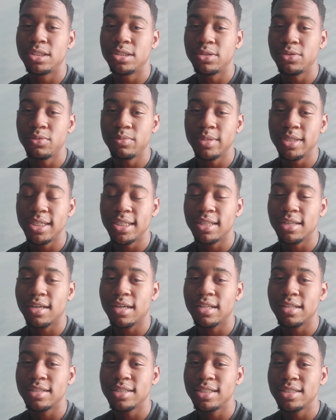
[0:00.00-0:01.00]
$2 million
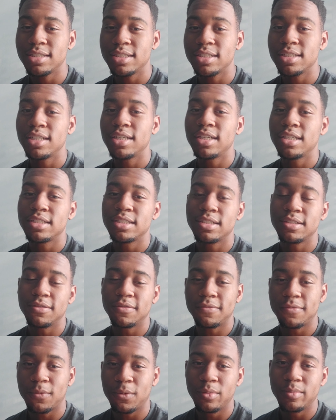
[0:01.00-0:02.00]
to
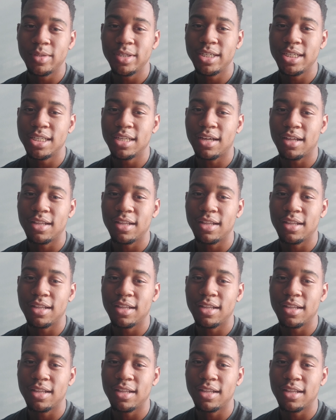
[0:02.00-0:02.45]
$4 million.